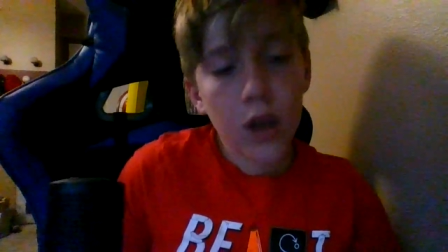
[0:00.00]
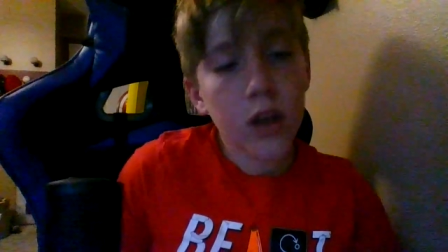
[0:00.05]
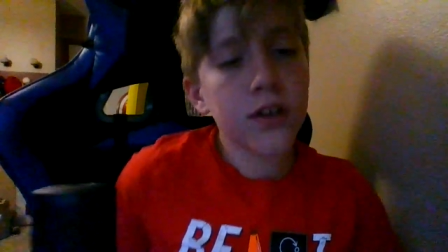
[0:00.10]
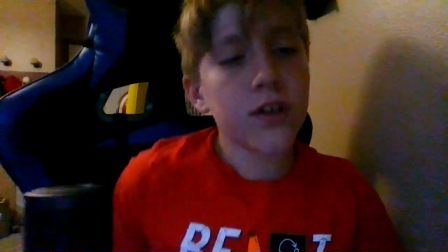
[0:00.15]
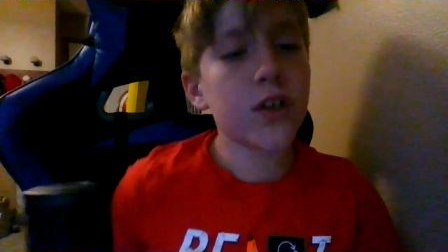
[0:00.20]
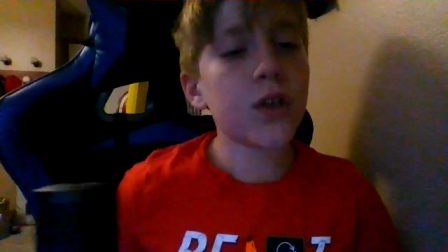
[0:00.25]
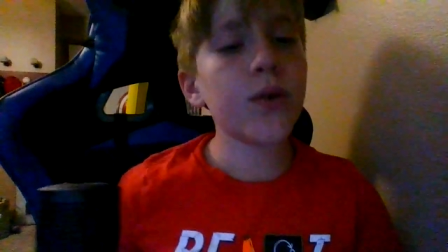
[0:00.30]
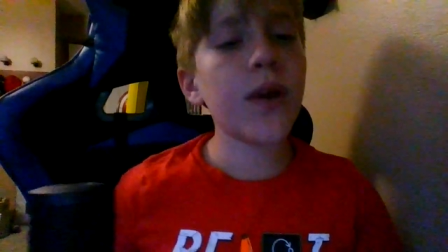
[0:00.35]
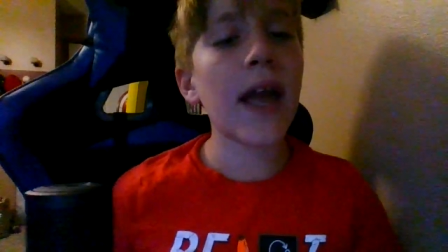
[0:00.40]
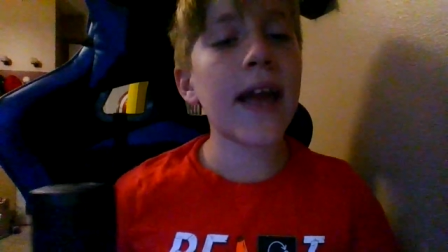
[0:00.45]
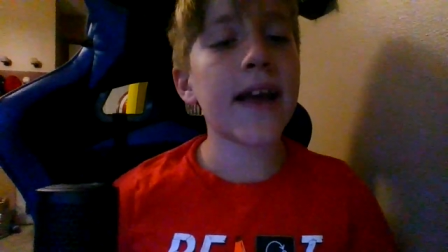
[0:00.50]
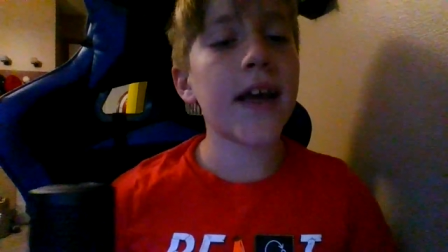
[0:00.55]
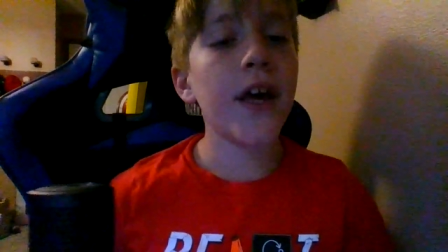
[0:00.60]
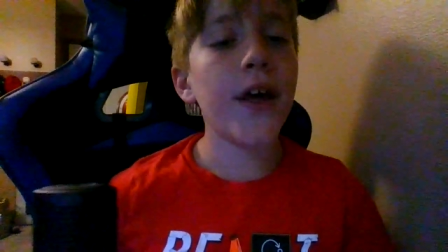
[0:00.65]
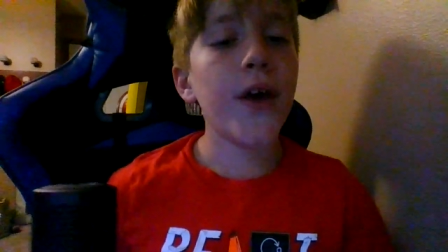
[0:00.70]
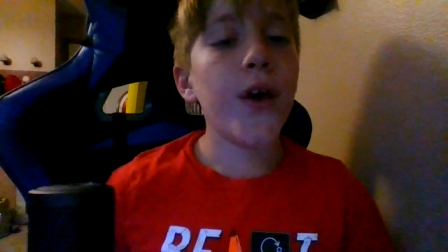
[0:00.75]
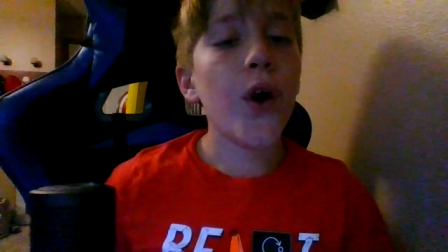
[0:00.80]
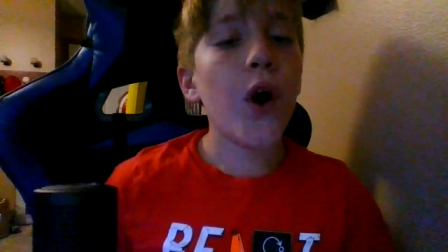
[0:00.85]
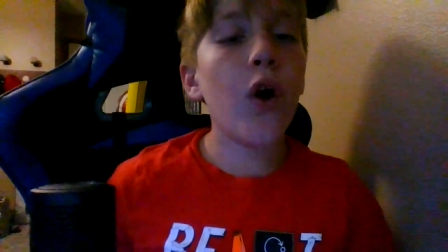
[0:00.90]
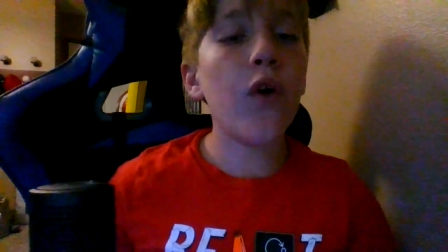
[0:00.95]
So like
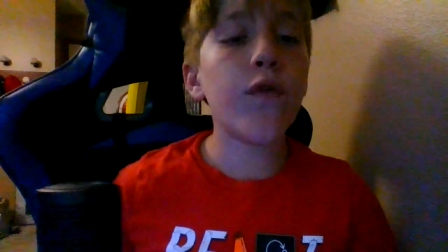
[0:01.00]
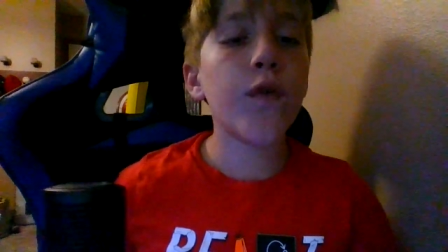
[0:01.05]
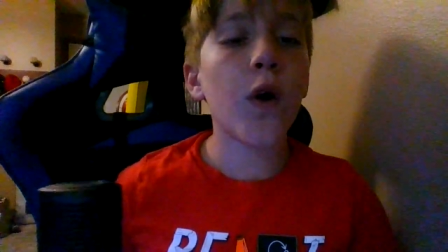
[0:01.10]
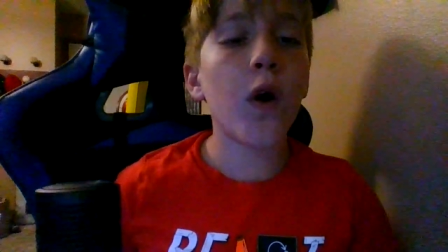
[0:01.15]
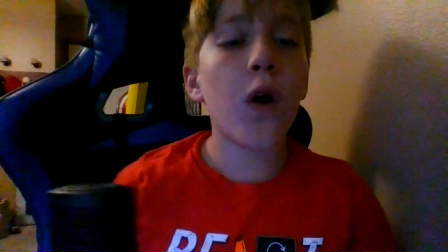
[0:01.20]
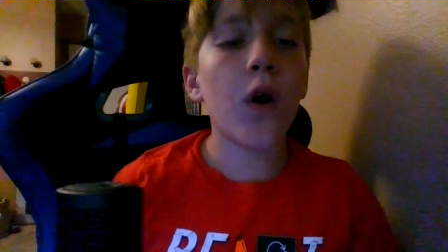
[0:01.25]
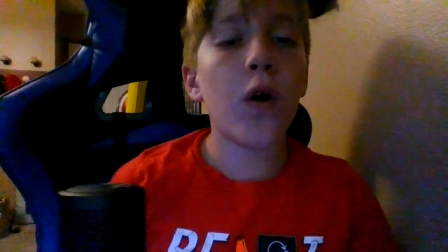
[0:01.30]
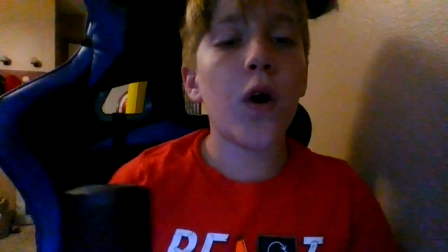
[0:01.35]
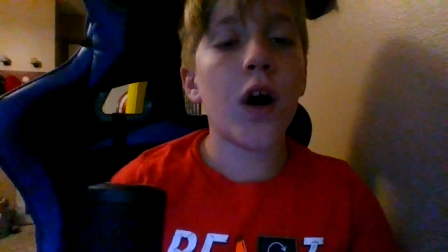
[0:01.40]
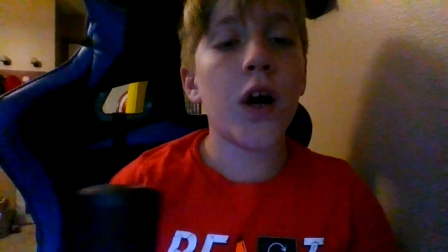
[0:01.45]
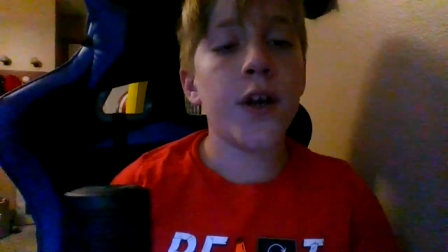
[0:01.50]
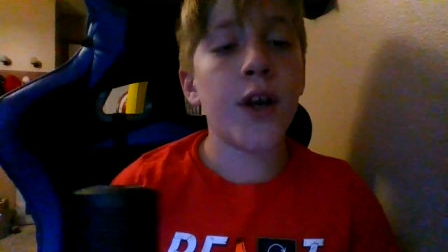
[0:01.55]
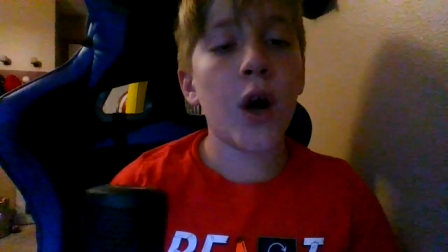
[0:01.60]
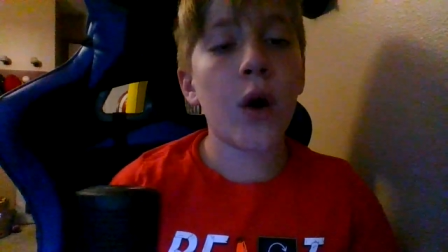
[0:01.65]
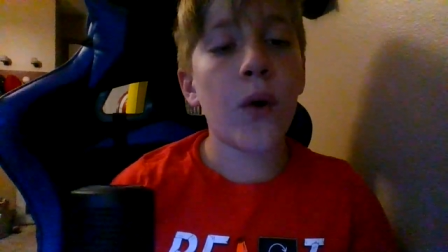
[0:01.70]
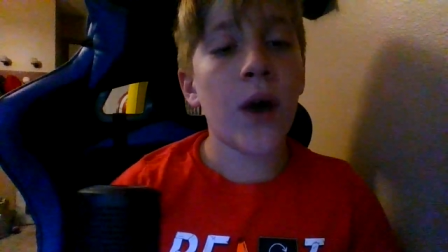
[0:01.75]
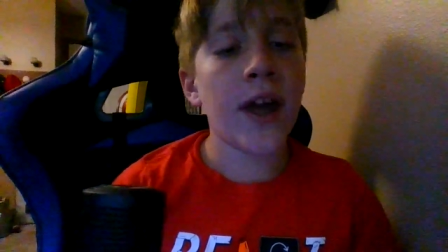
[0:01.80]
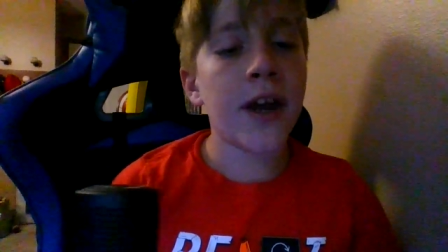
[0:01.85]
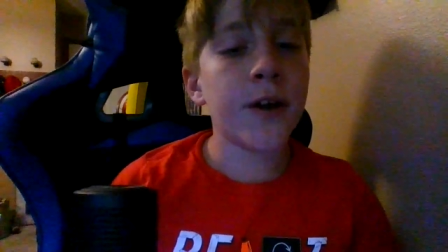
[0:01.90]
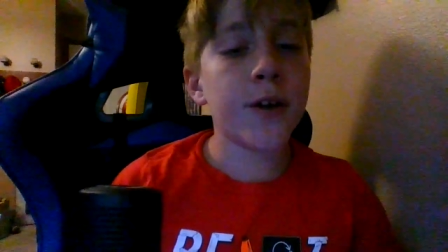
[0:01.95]
overall, a no
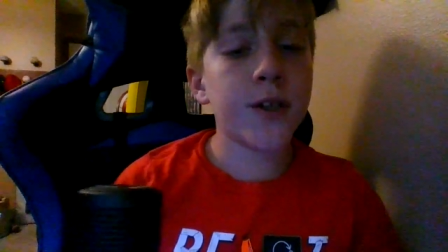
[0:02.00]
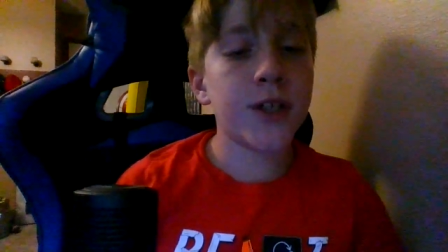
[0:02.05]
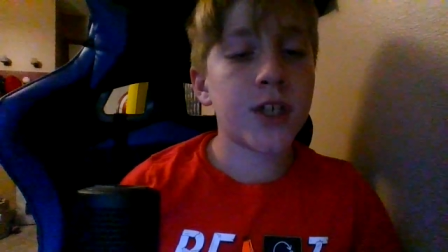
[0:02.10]
hitter is